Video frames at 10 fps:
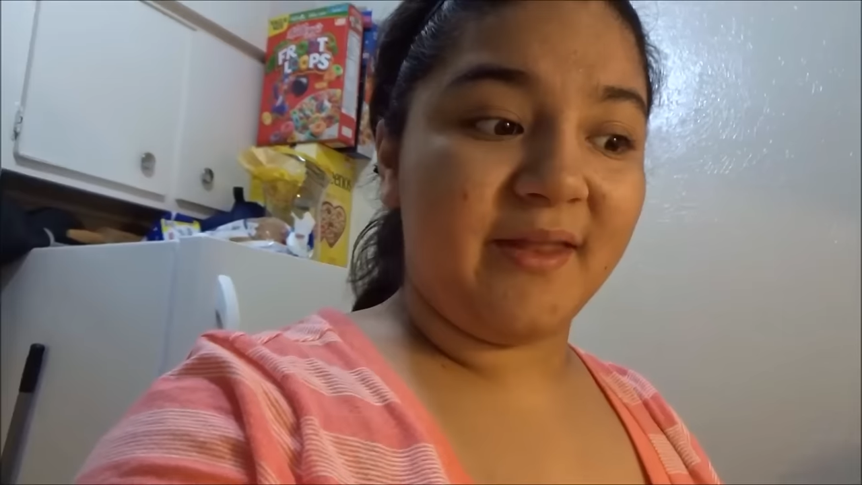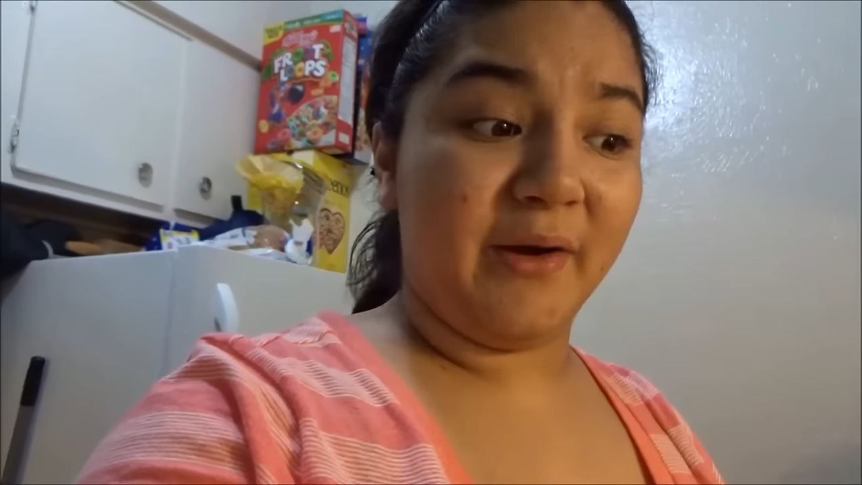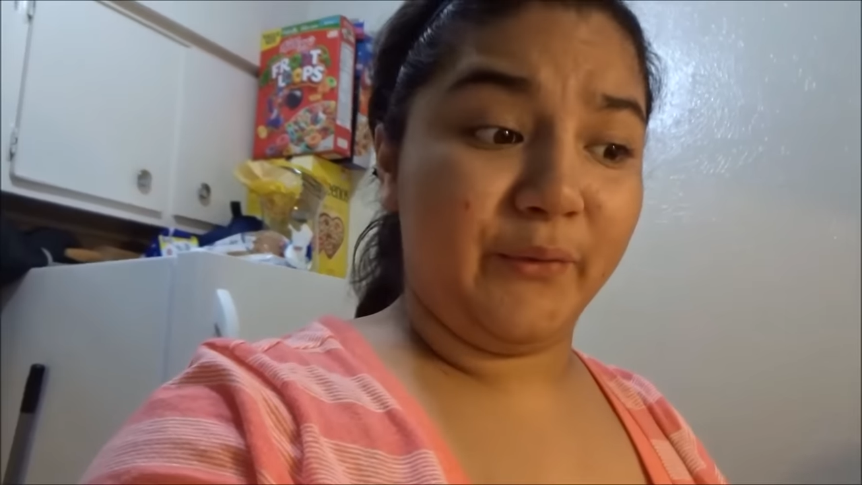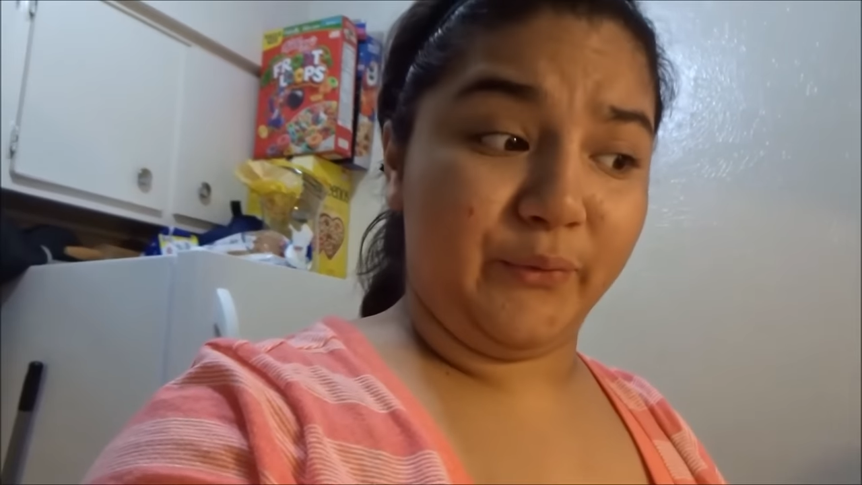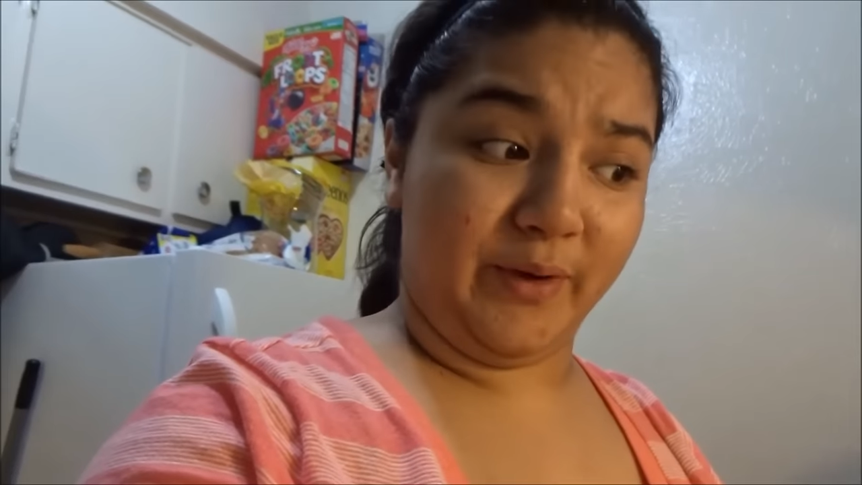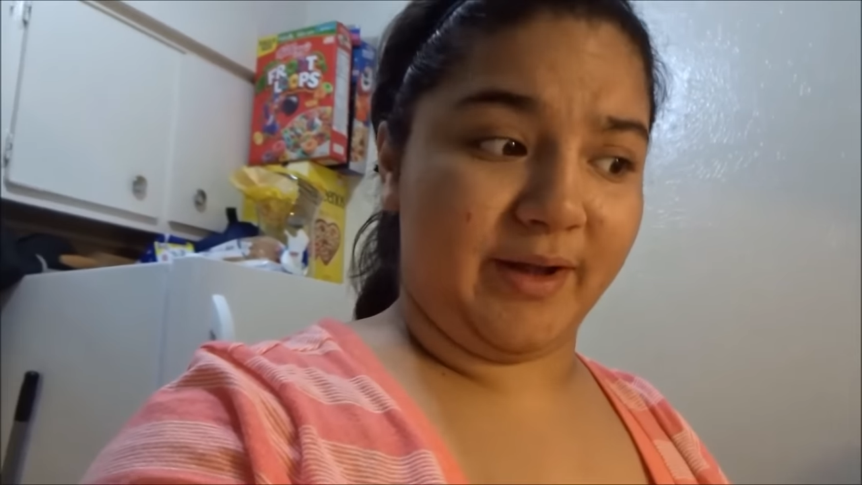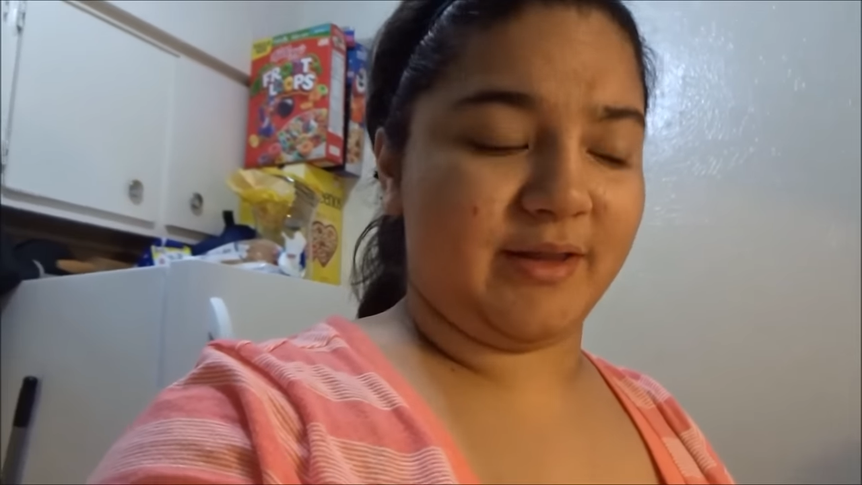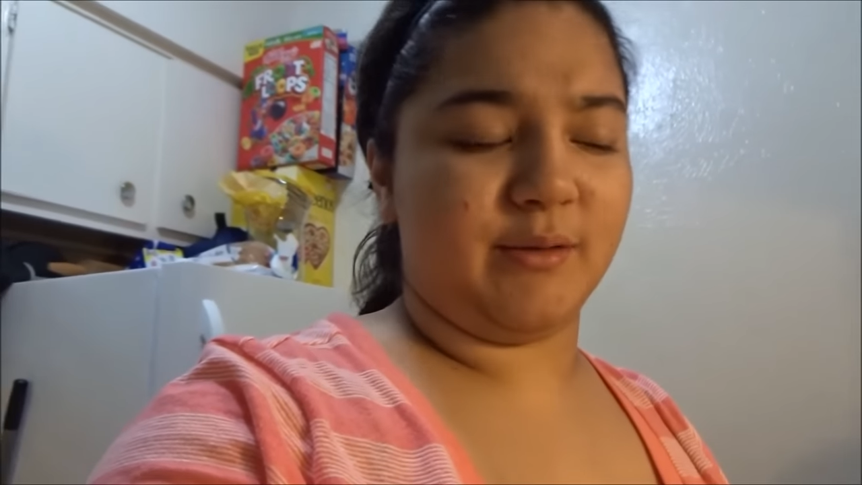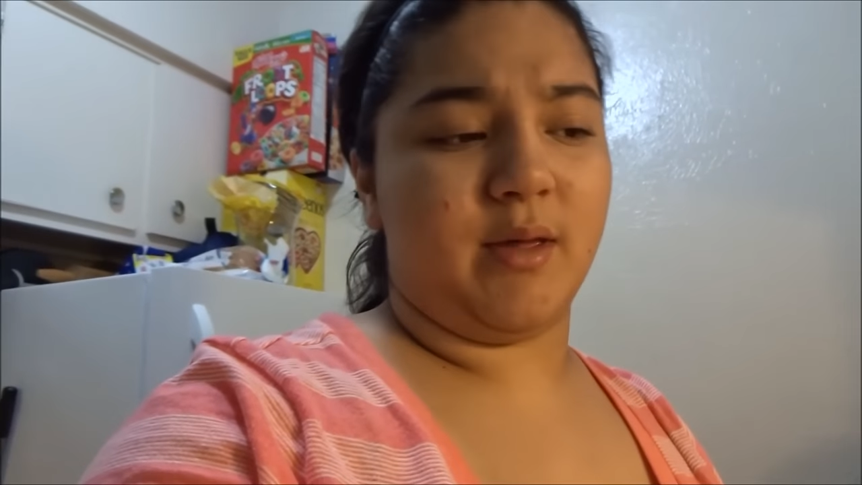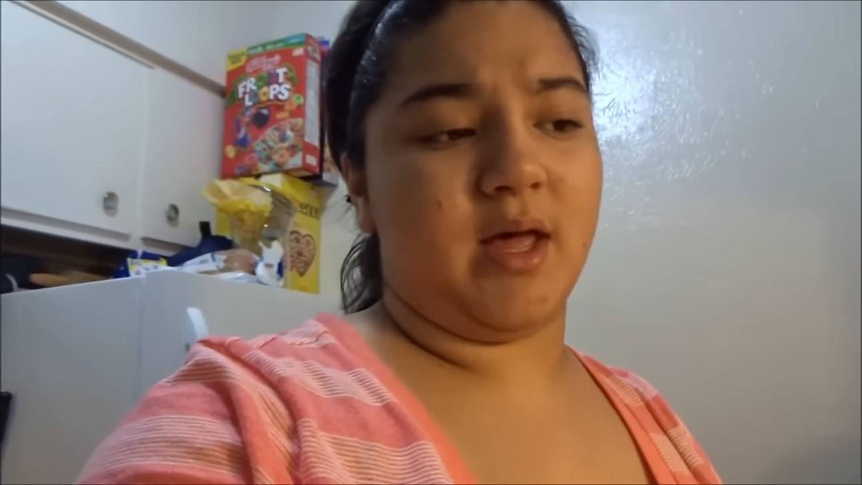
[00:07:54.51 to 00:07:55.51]
I was ready
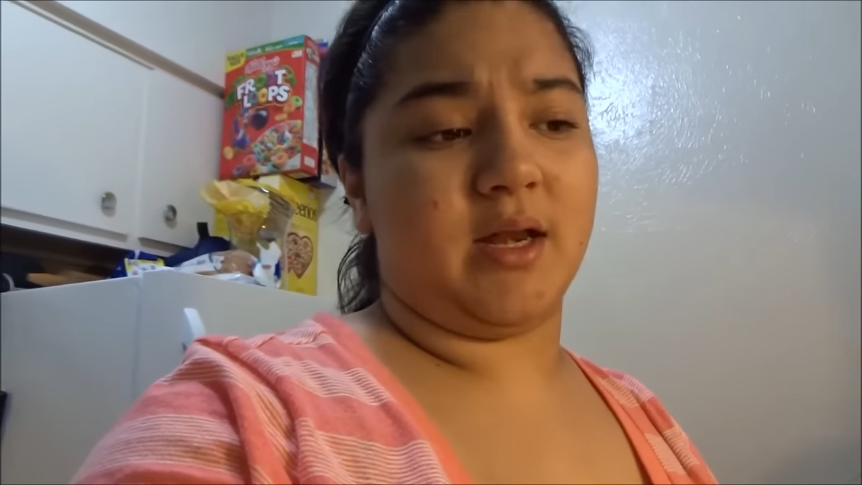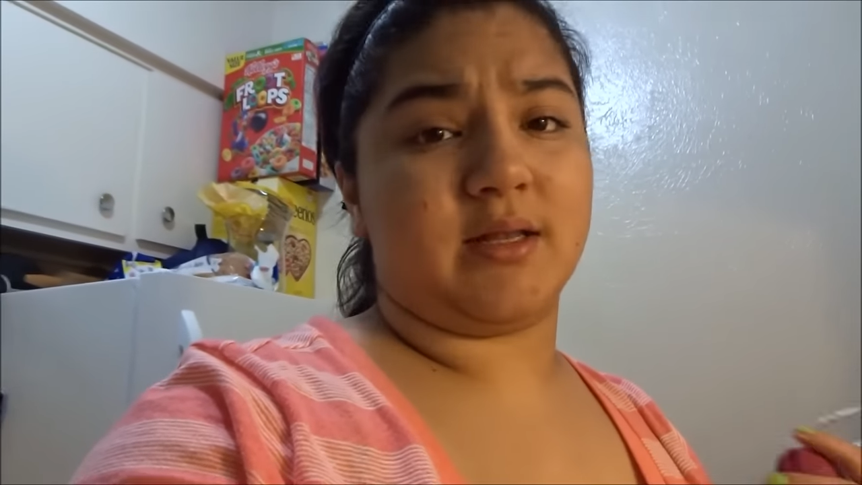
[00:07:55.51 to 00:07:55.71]
to bed.